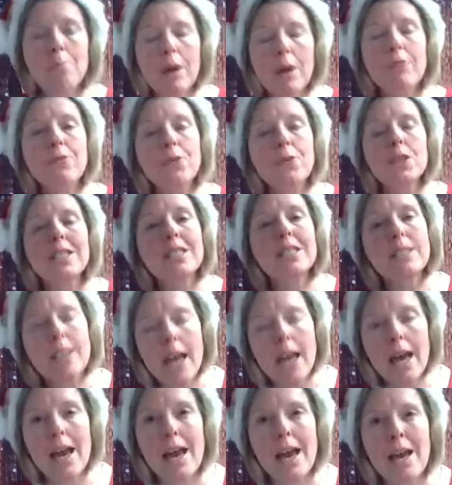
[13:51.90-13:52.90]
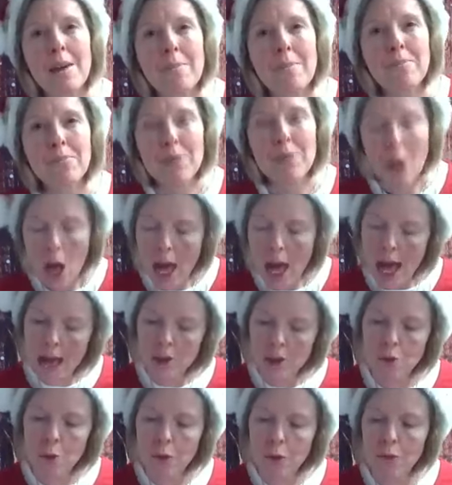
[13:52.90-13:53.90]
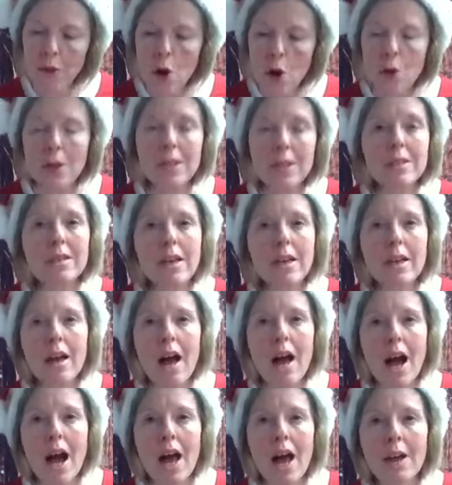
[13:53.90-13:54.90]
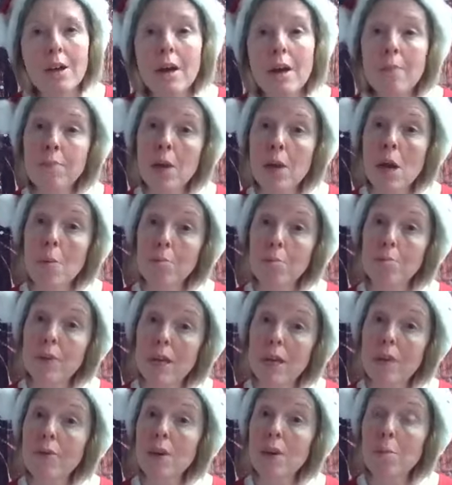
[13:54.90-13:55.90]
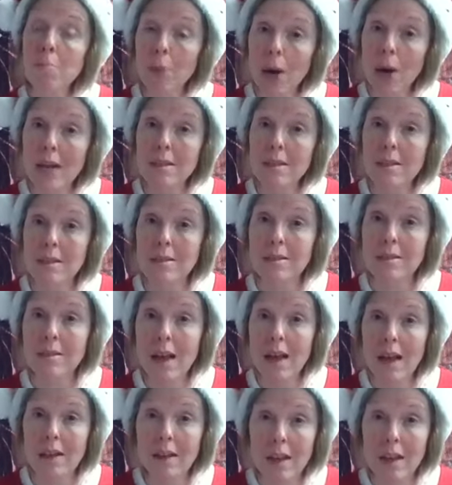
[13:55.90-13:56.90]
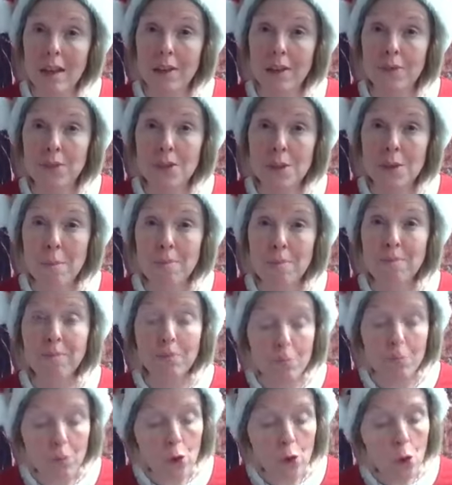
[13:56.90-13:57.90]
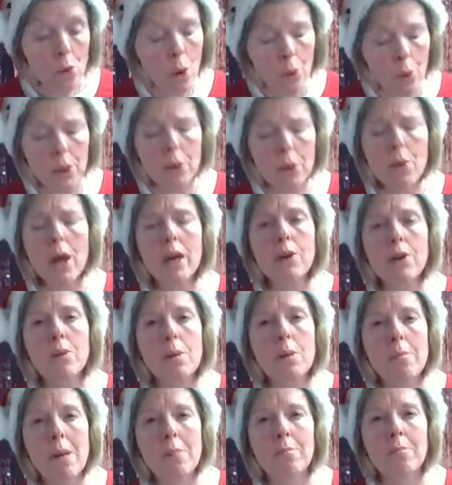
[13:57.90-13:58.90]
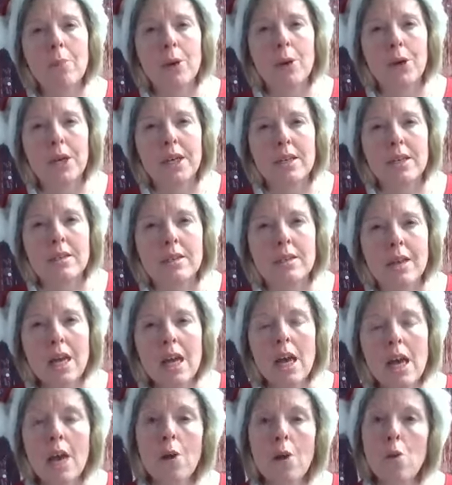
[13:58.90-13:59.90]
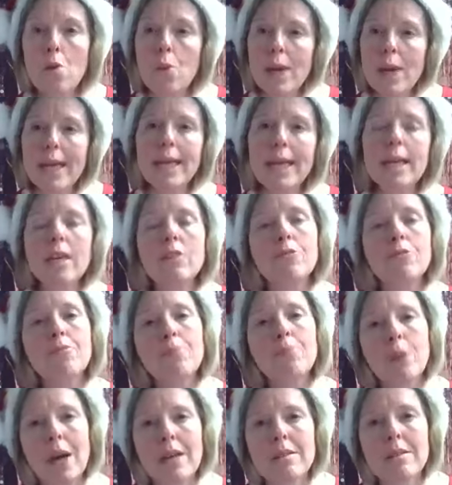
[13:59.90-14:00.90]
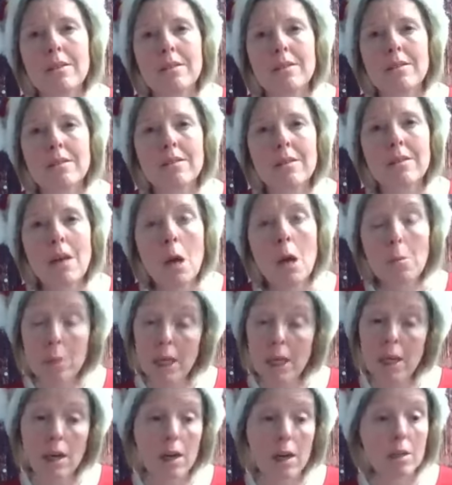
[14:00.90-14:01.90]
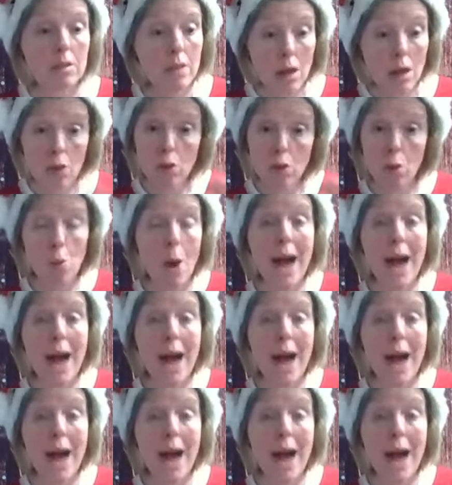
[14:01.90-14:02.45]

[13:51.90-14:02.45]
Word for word: But for today, as we're focusing on giving presents and gifts, what we want to remember is we give presents because the